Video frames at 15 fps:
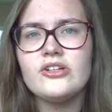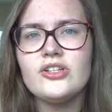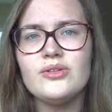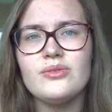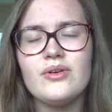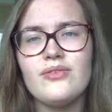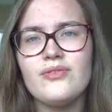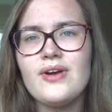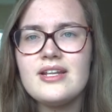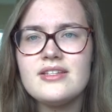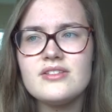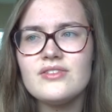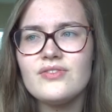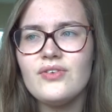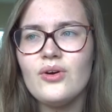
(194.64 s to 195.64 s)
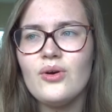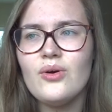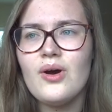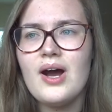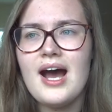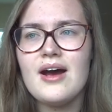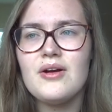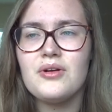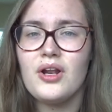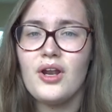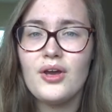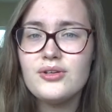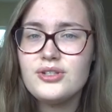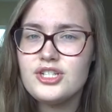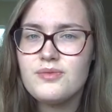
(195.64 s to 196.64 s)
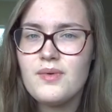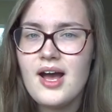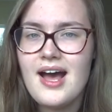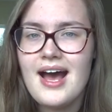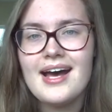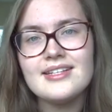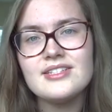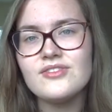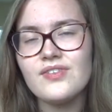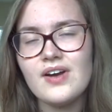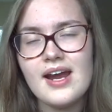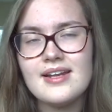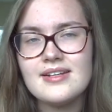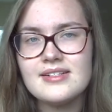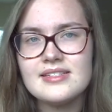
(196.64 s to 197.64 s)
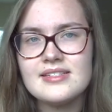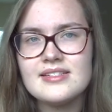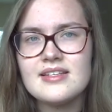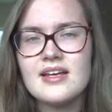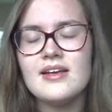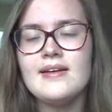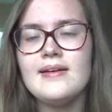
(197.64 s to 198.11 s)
you were friends for, how close you were as friends,